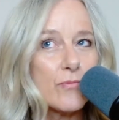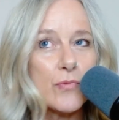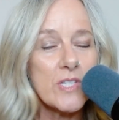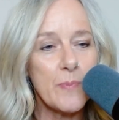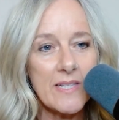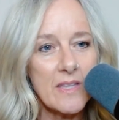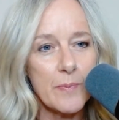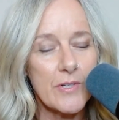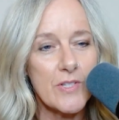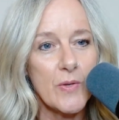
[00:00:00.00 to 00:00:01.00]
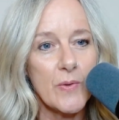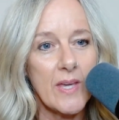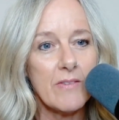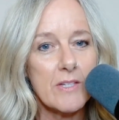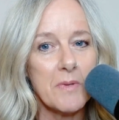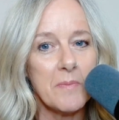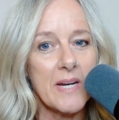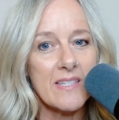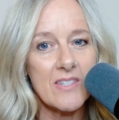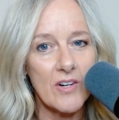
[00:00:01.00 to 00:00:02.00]
respected the person who gave it to me, but
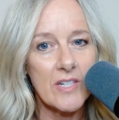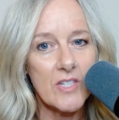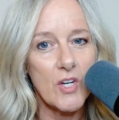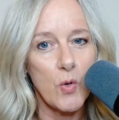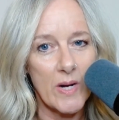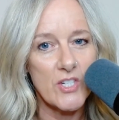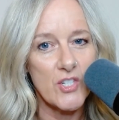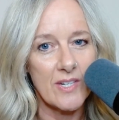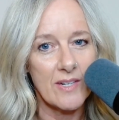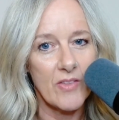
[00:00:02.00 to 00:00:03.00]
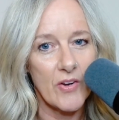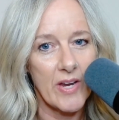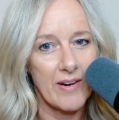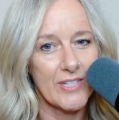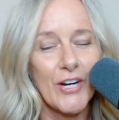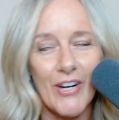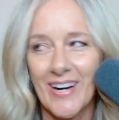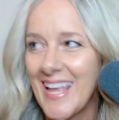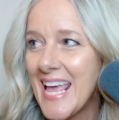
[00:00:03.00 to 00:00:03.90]
I started to question their character.